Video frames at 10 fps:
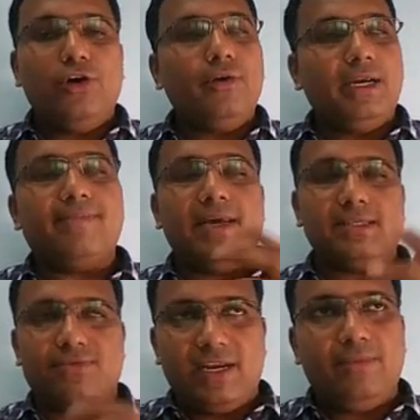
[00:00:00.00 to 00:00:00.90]
It plays
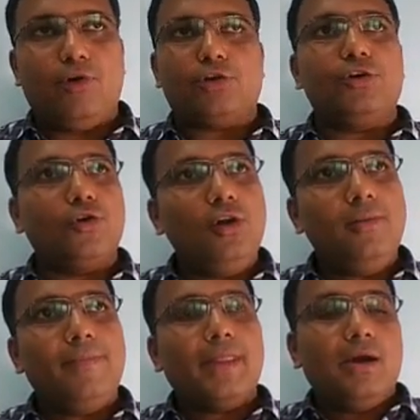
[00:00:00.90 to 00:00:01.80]
very important
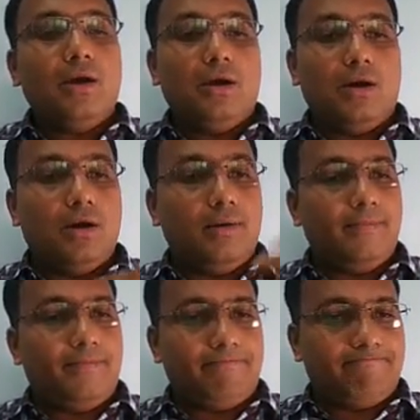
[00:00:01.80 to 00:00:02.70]
role.
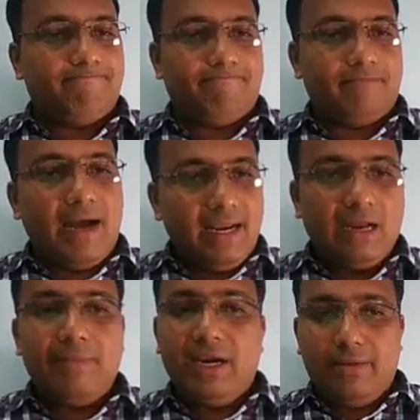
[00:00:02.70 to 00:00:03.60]
I
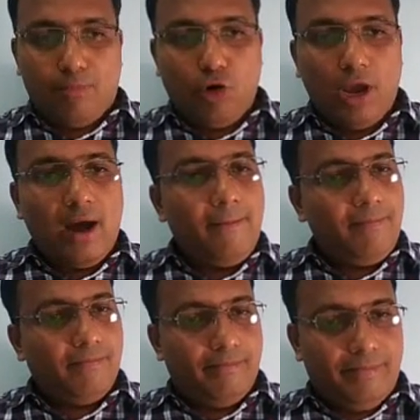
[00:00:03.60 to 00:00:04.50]
recommend Boya
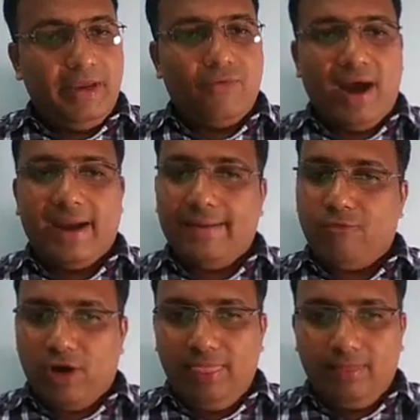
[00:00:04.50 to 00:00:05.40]

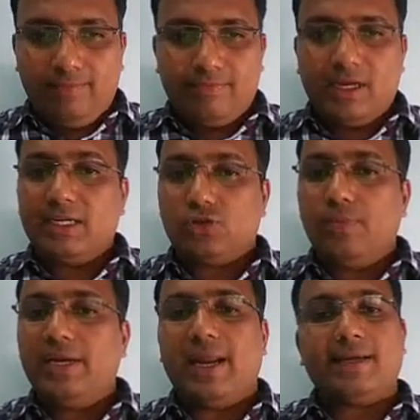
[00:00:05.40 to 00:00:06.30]
BYM1, that is
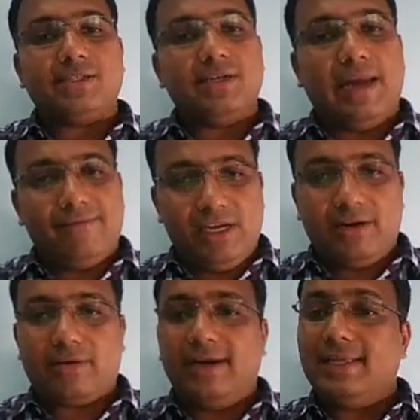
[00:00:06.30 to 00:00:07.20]
omnidirectional lavalier
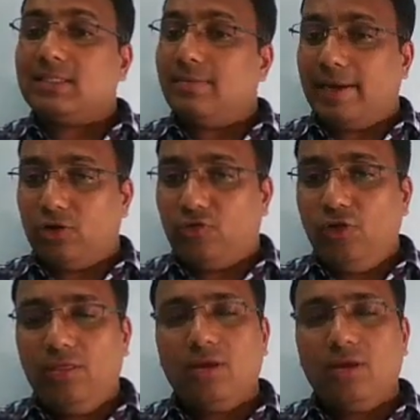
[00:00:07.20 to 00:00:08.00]
condenser microphone.